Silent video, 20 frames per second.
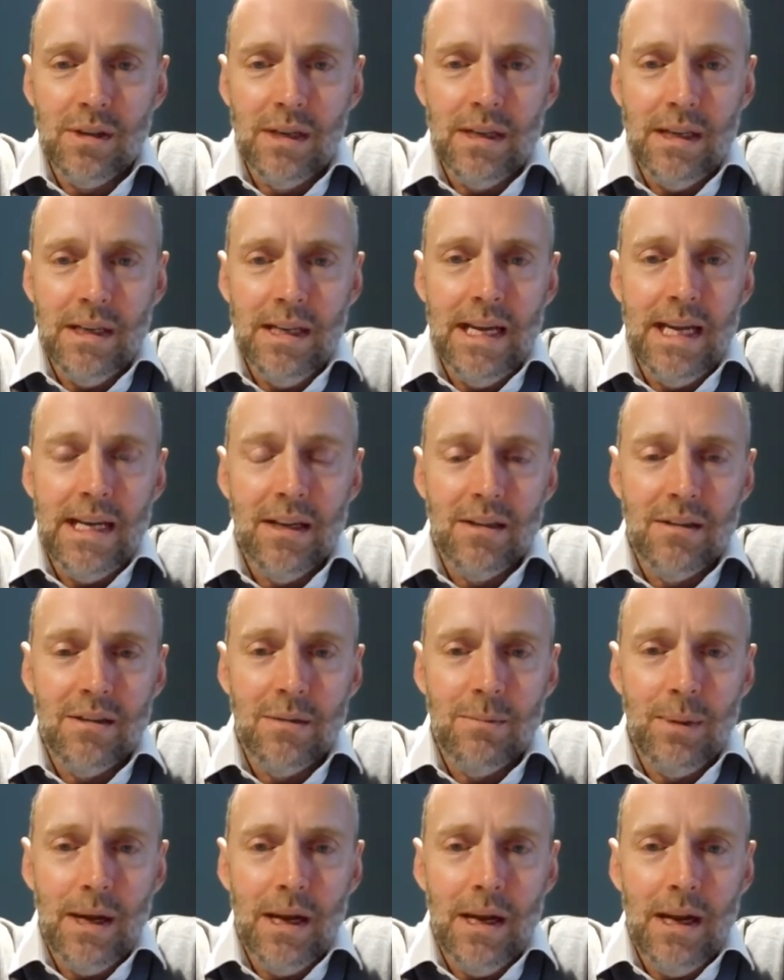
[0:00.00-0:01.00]
It needed
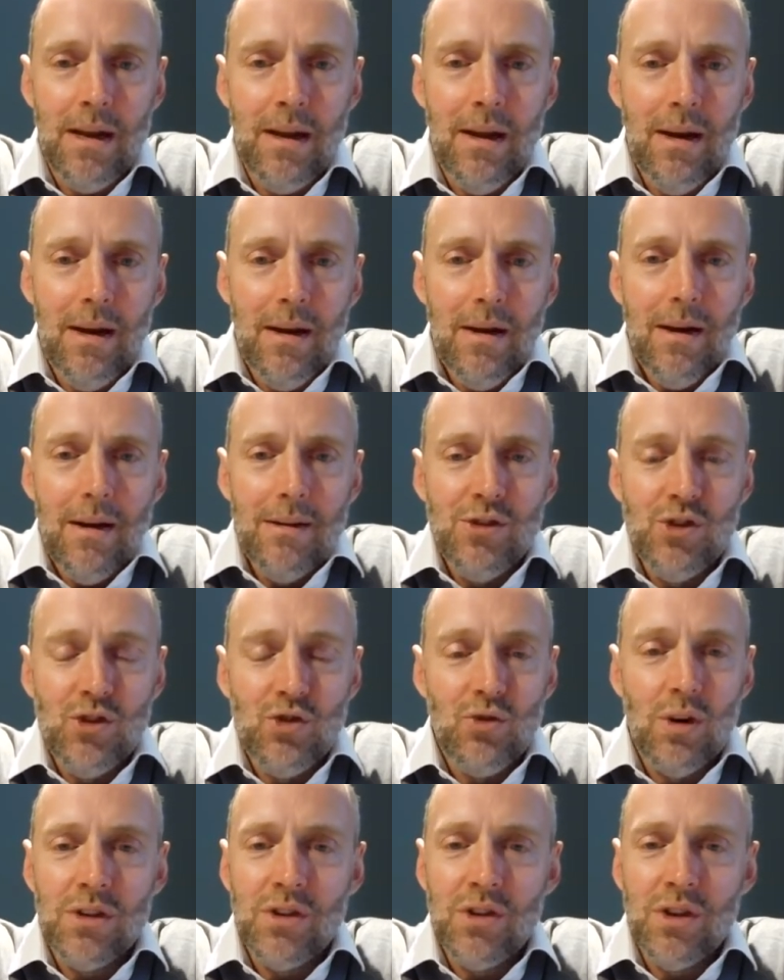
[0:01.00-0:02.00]
to be
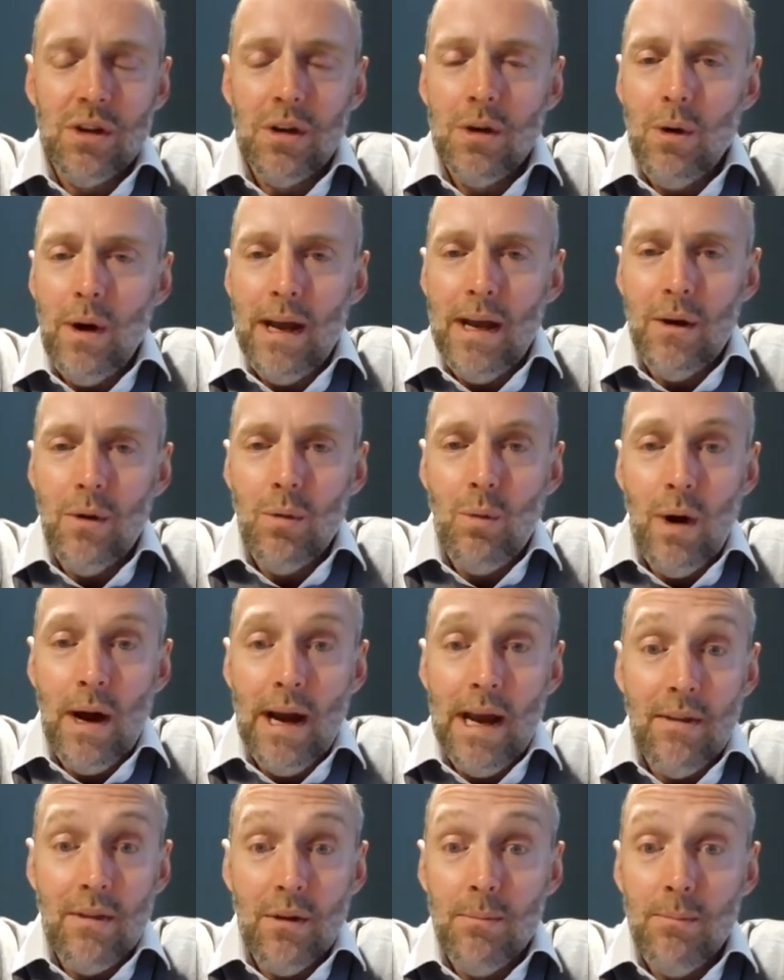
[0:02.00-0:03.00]
structured in a, in a
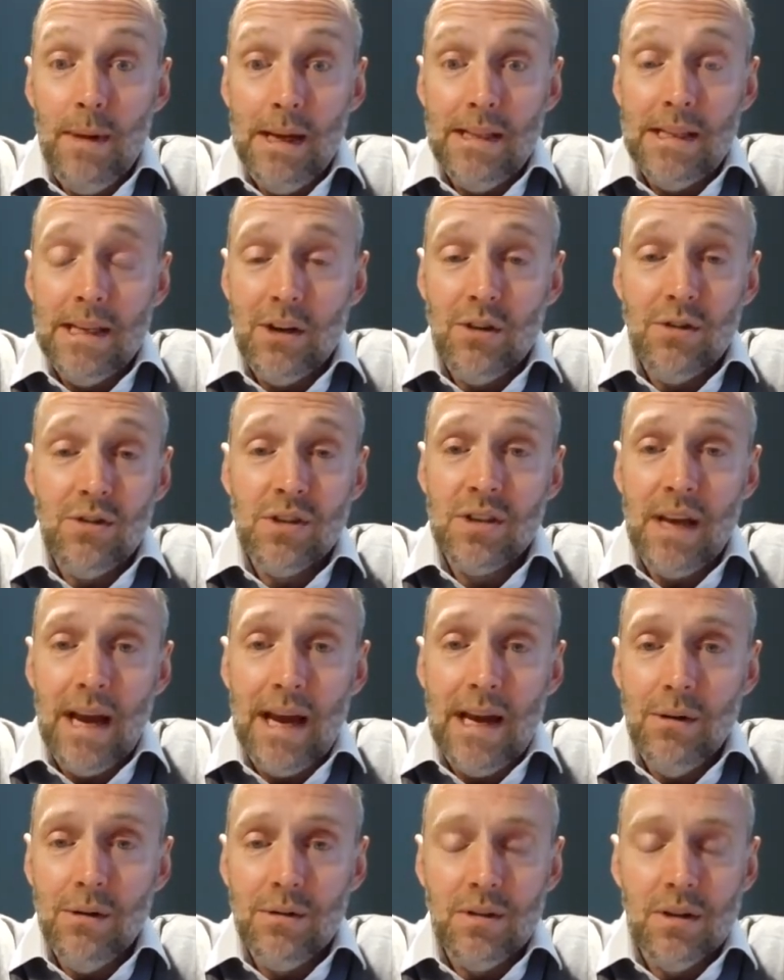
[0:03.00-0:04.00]
way that meant it could
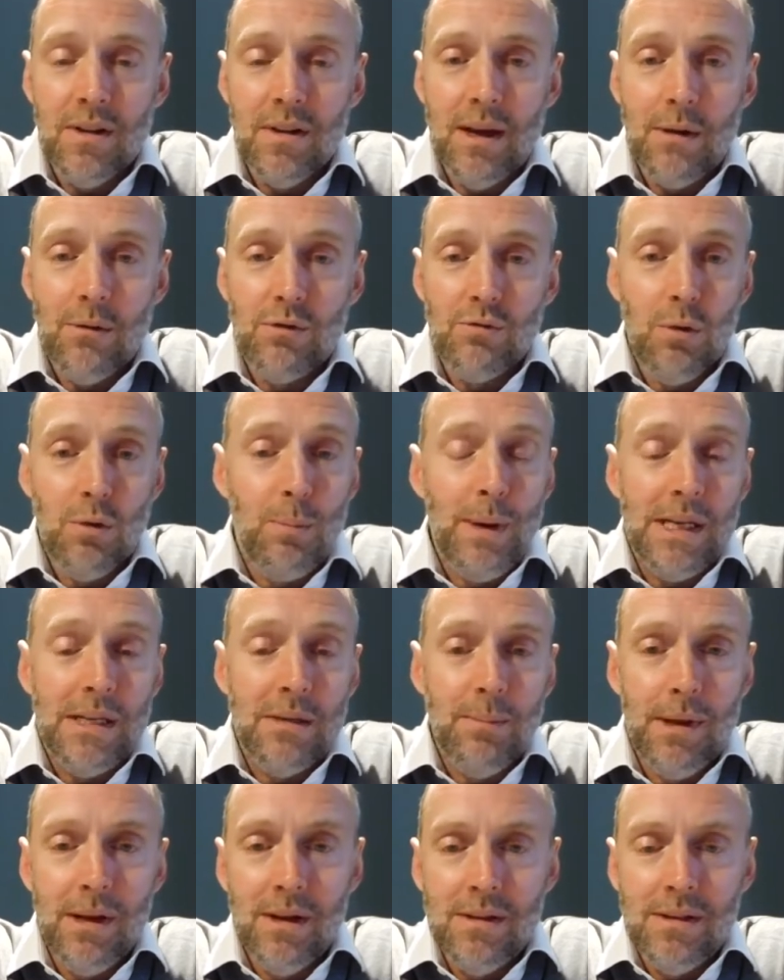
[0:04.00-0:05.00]
scale, so that there was
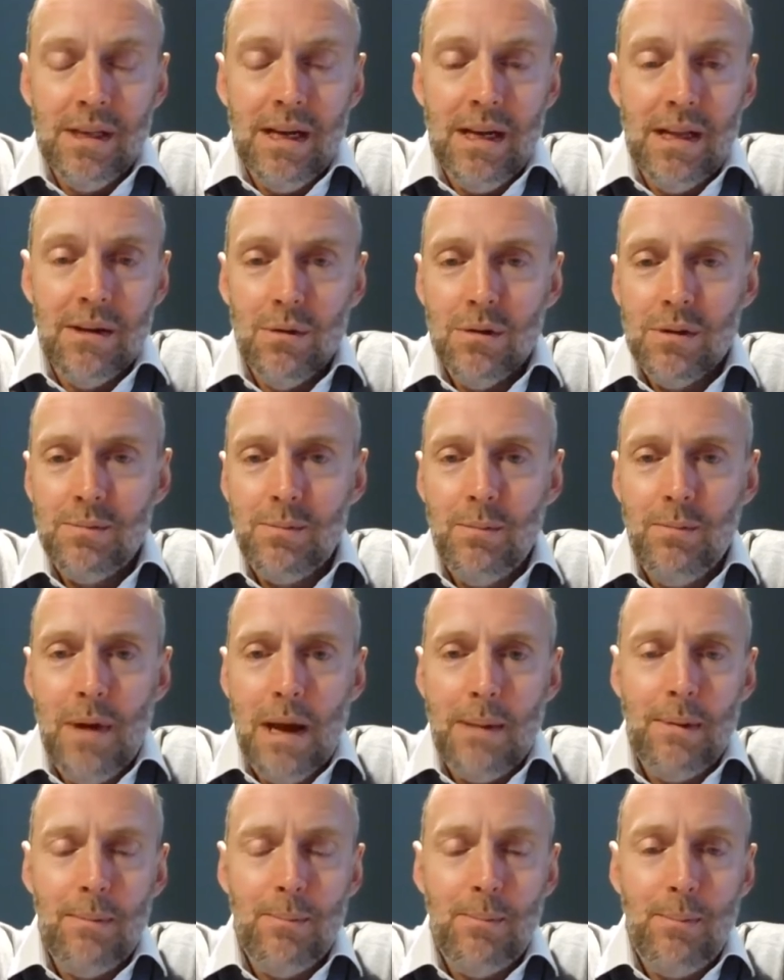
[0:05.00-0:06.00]
repeatability, there was
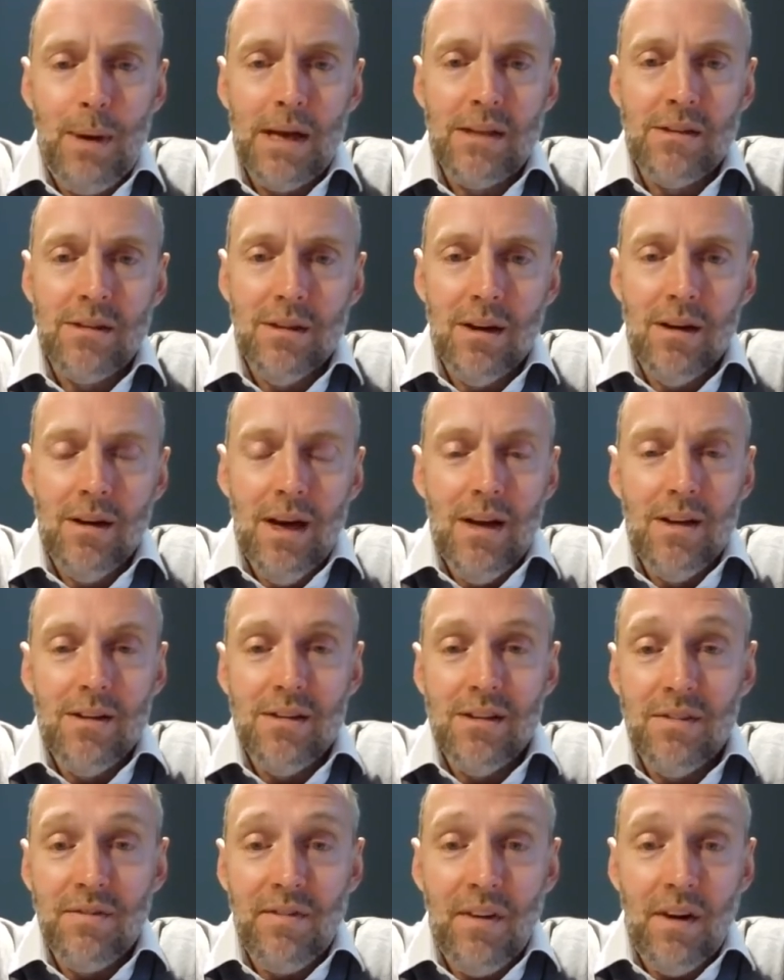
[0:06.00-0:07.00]
maybe better
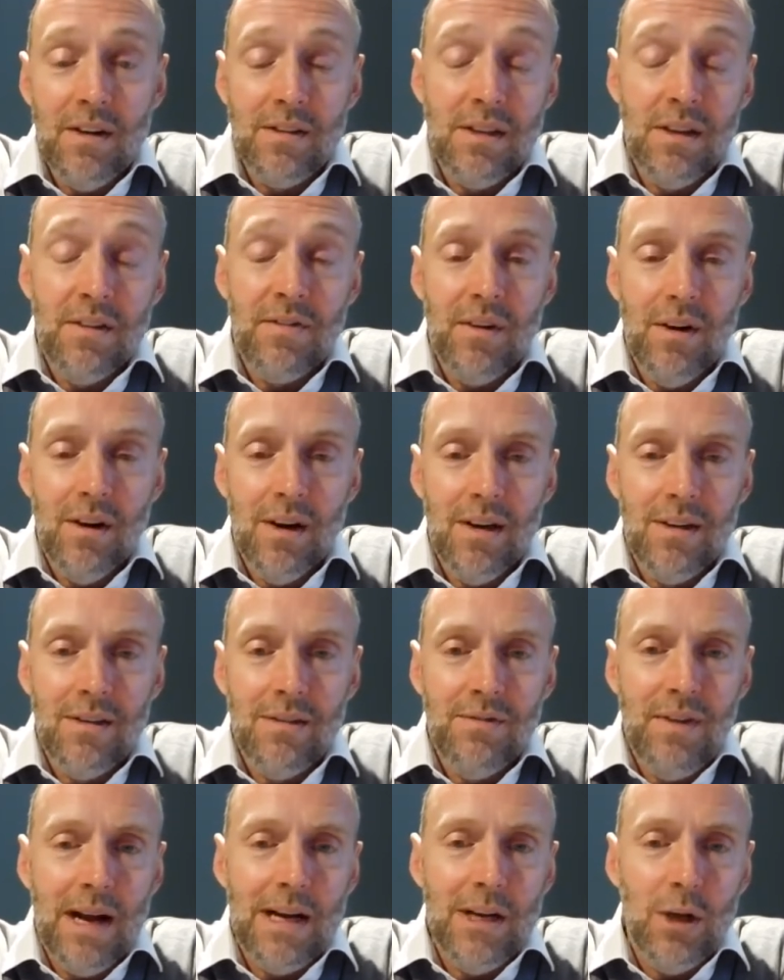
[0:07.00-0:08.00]
dev-
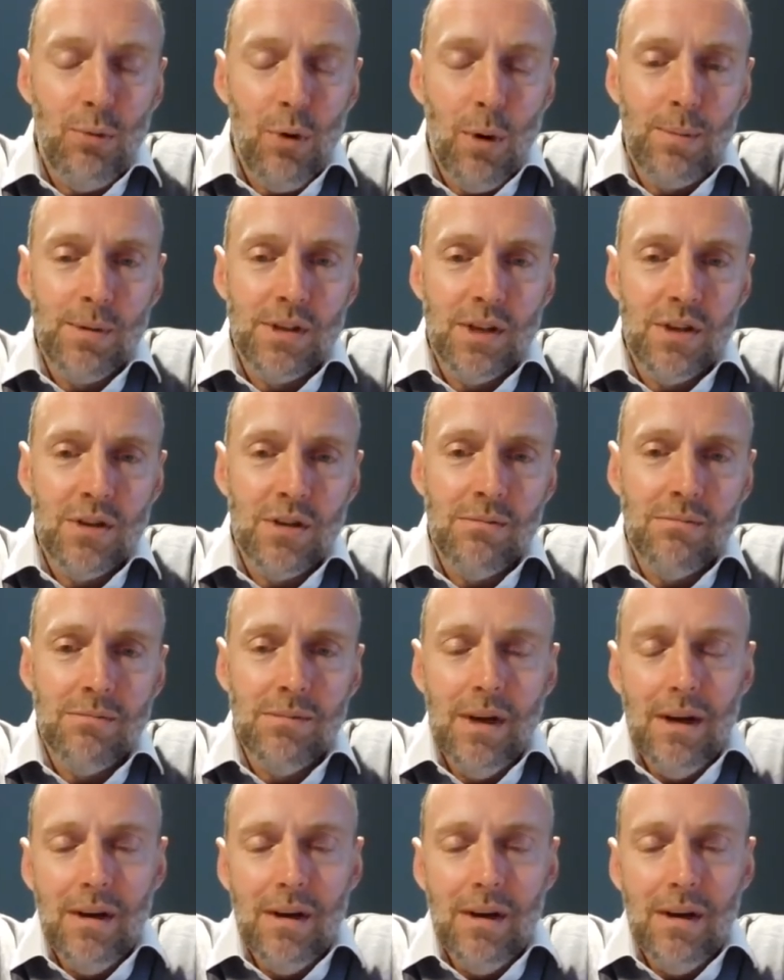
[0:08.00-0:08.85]
defined value proposition.